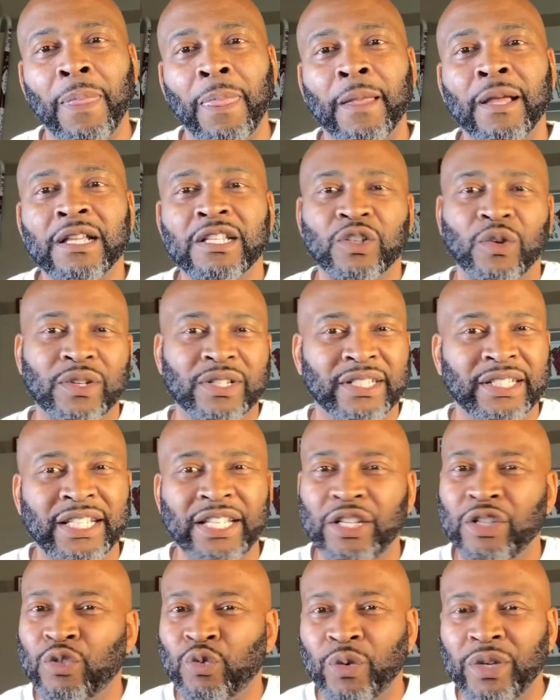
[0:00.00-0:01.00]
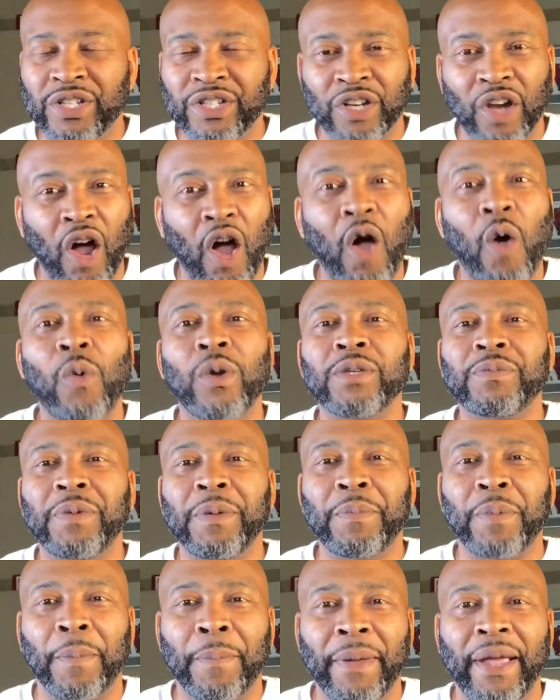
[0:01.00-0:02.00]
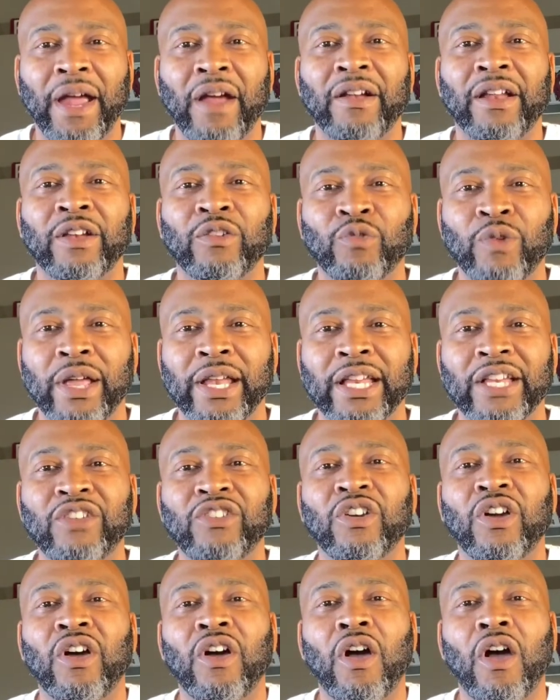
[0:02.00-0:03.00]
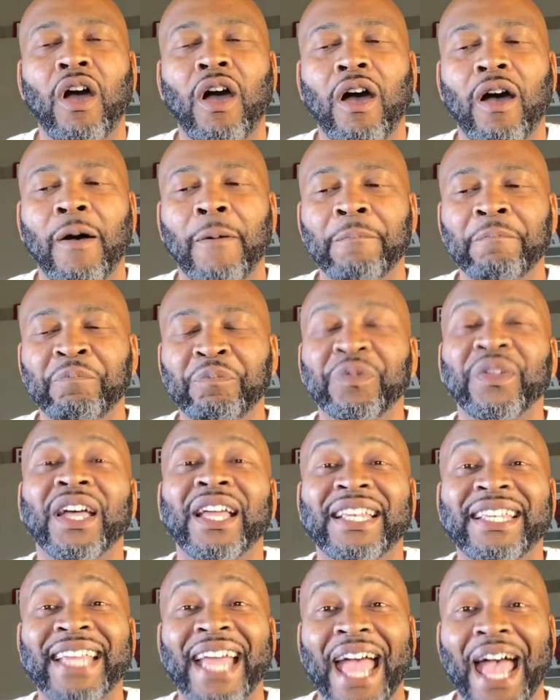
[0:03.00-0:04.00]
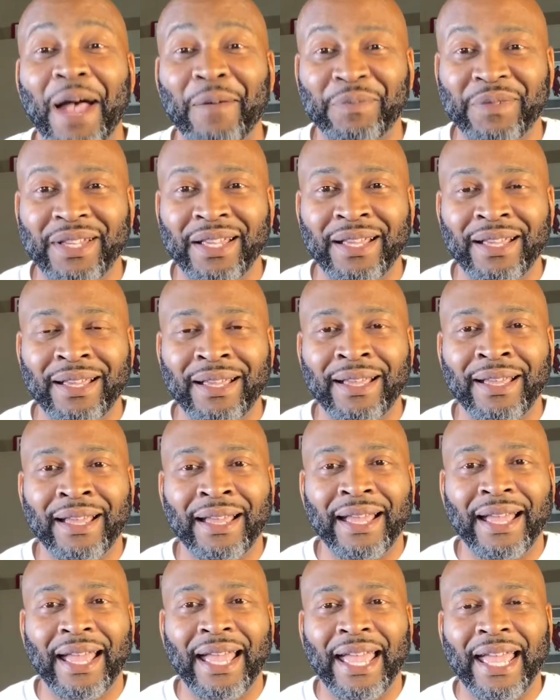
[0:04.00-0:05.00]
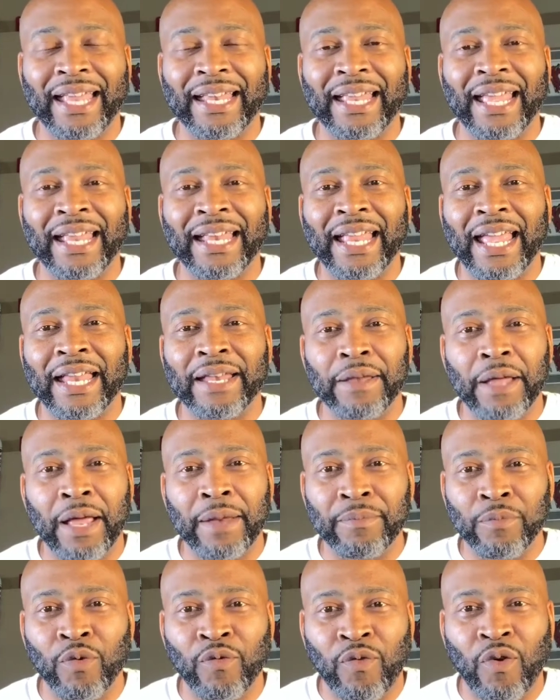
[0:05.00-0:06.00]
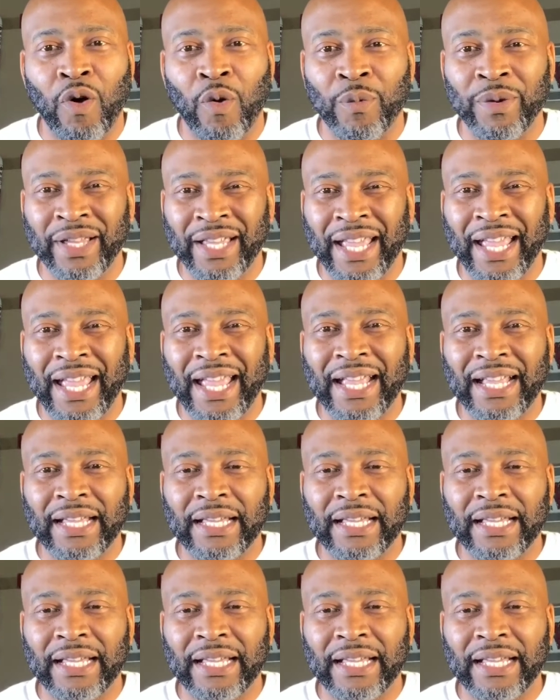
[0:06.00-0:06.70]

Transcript: So as leaders, we should always be prepared and ready to adapt and move on. We can't